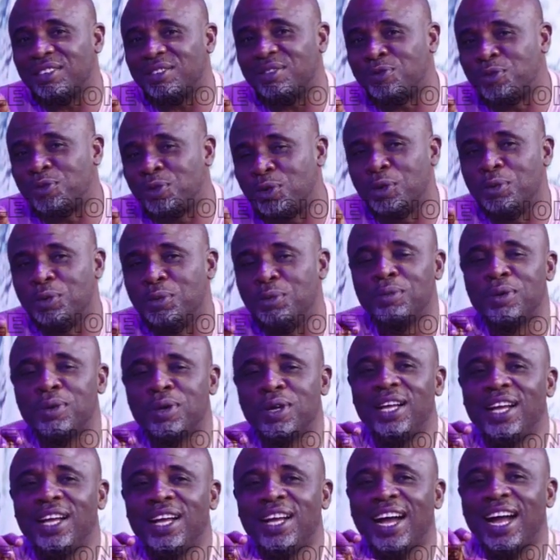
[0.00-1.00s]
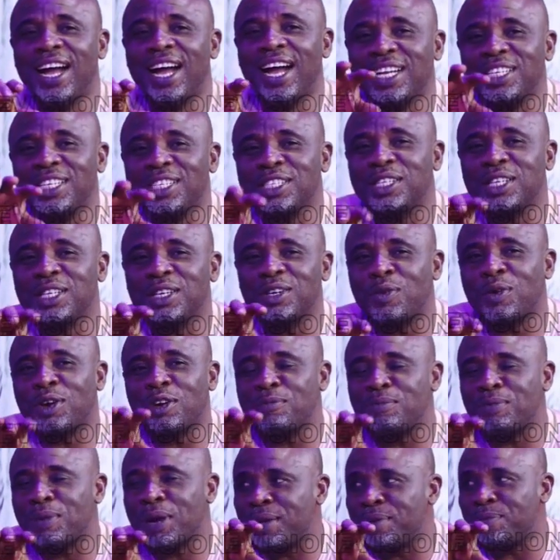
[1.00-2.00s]
forum. And one
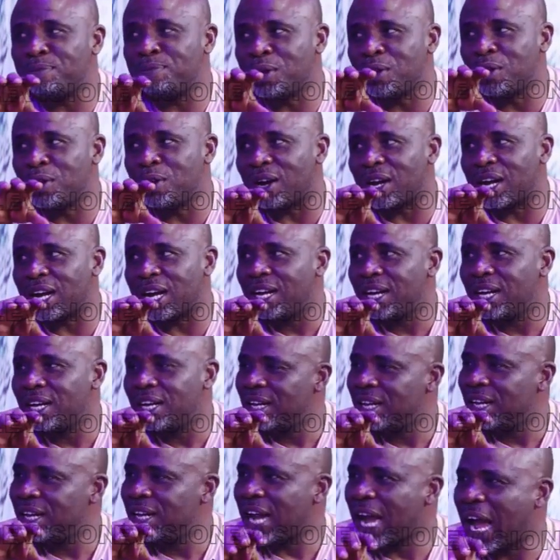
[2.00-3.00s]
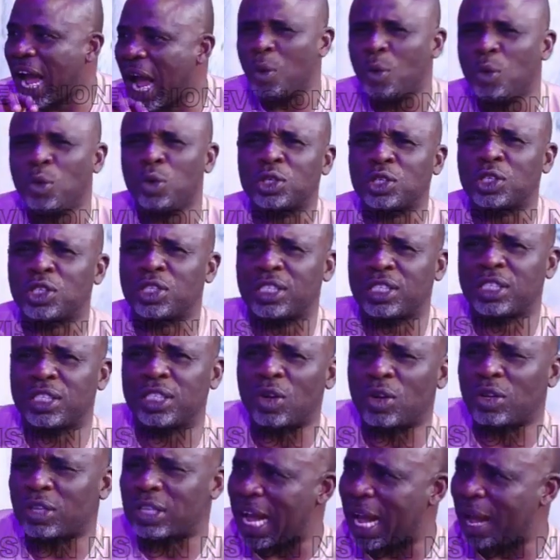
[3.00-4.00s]
of my big oga, I was
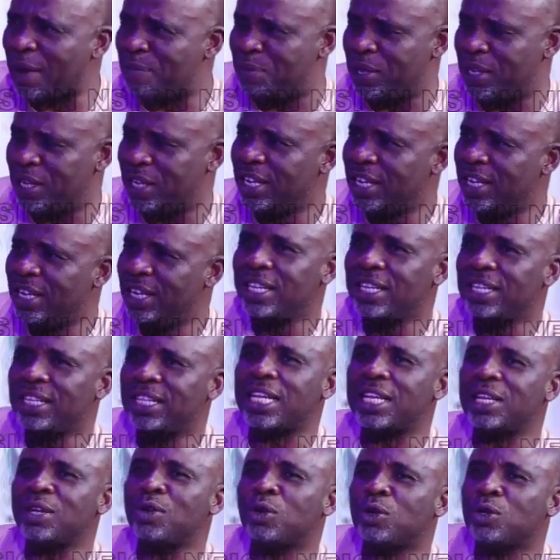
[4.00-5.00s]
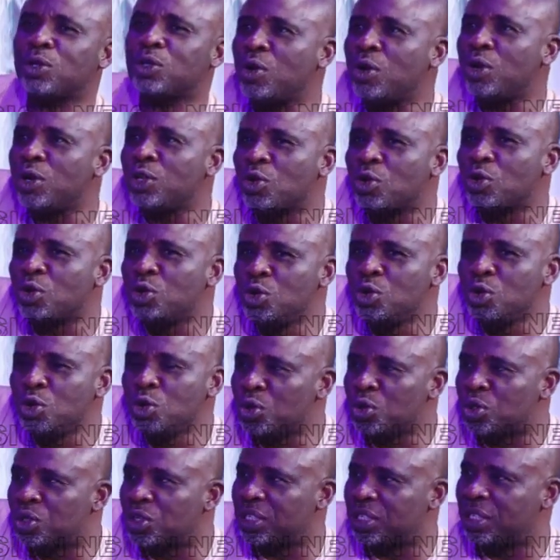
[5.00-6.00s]
not happy that he was going to
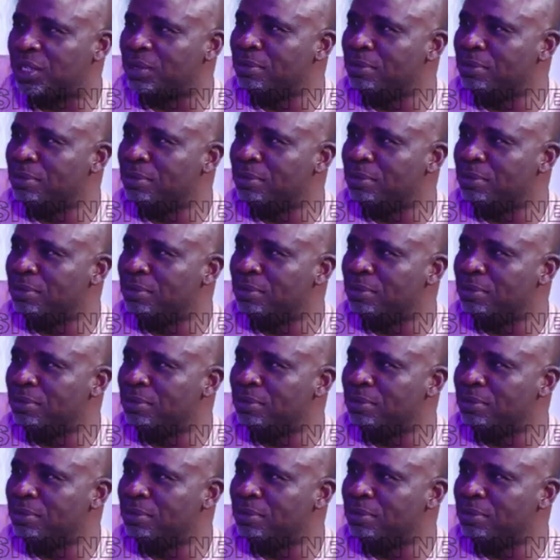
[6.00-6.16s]
use the